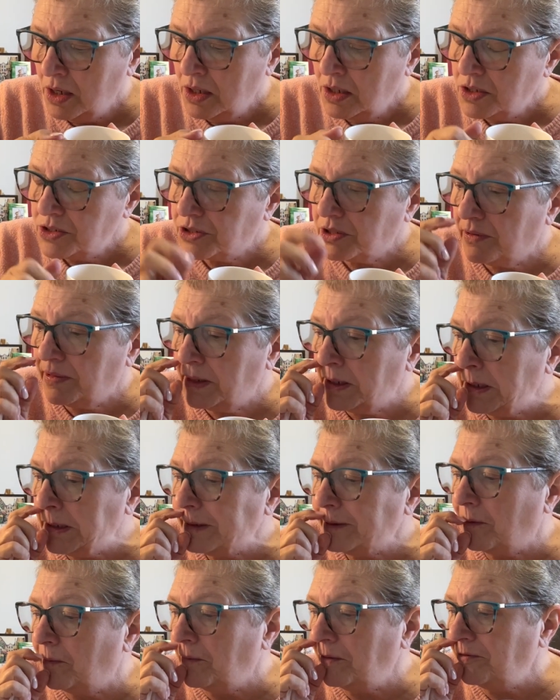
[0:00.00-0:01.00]
So then I
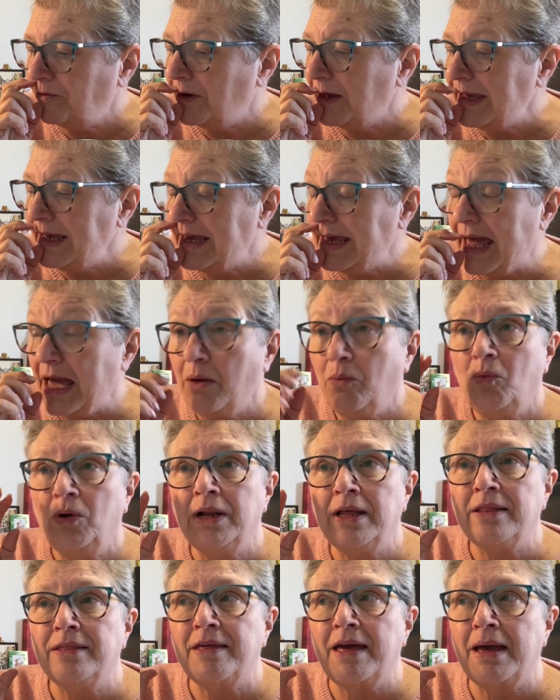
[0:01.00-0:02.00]
thought, well, if I get one
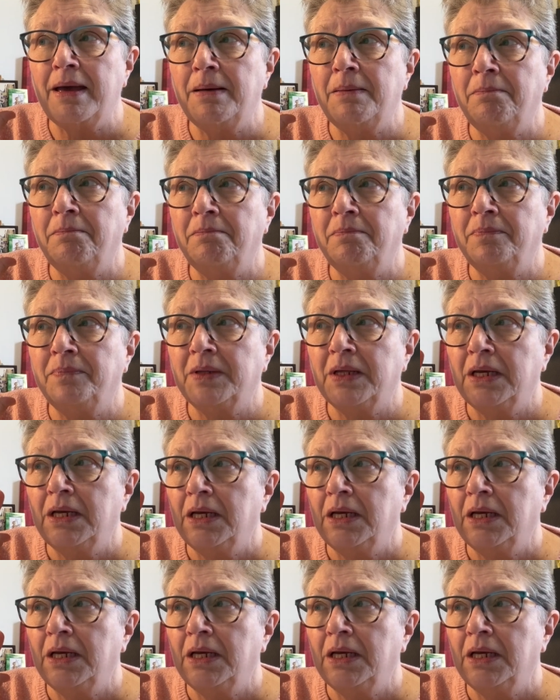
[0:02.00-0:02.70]
of them,